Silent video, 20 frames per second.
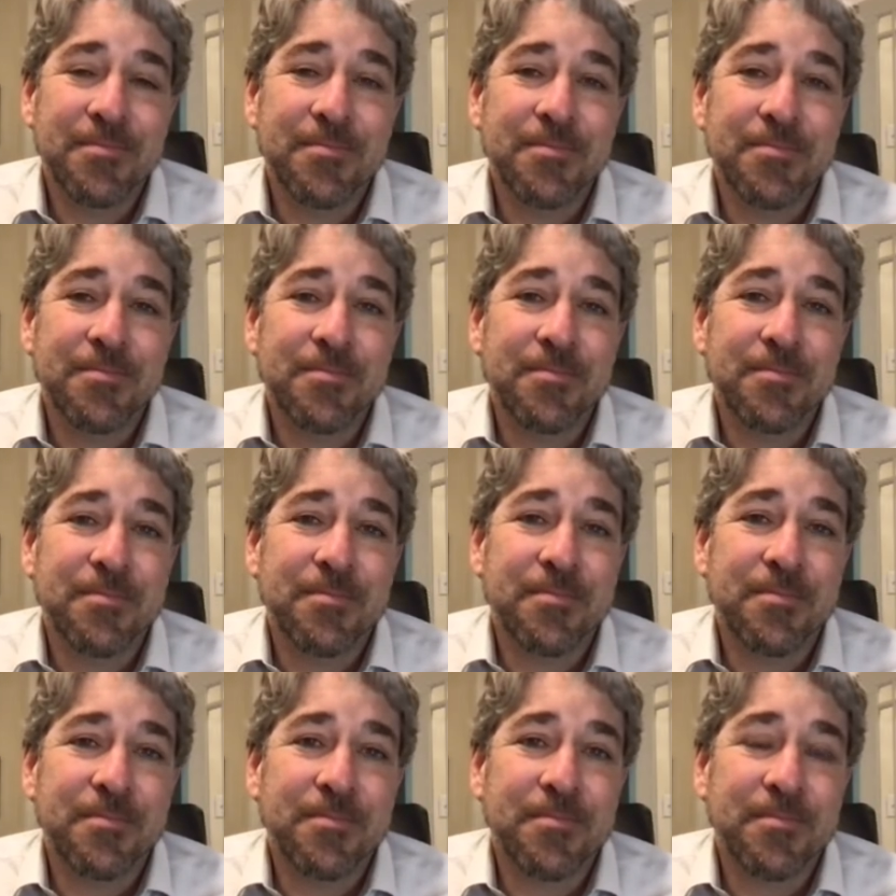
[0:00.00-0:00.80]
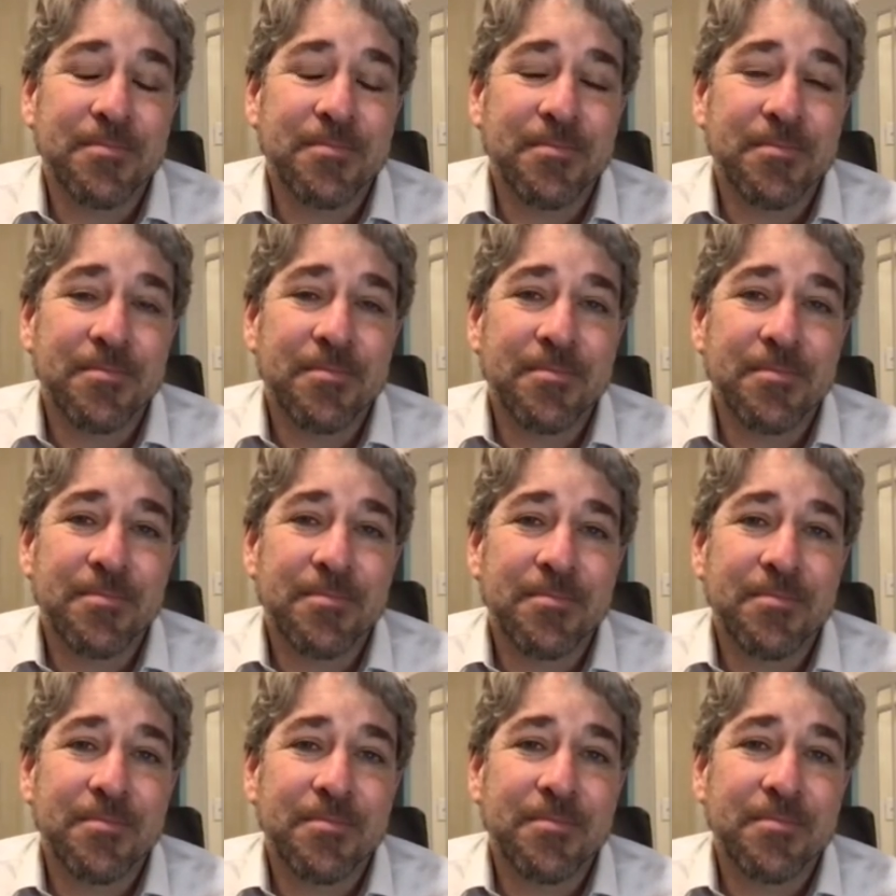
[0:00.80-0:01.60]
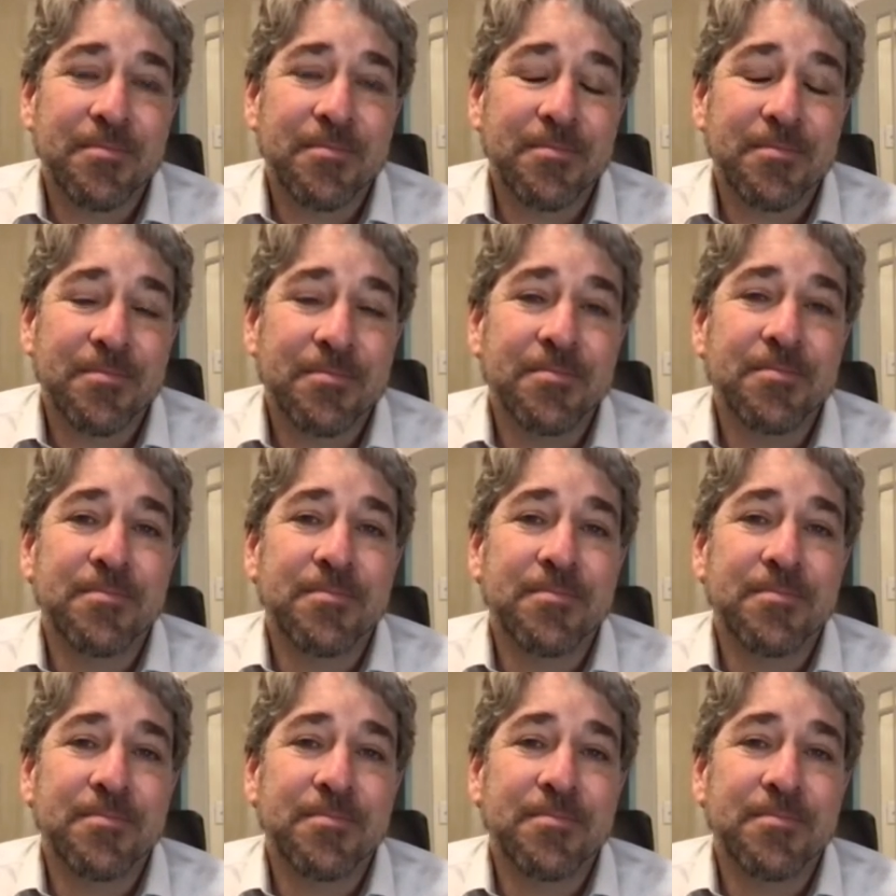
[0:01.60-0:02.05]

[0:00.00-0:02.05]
[no speech]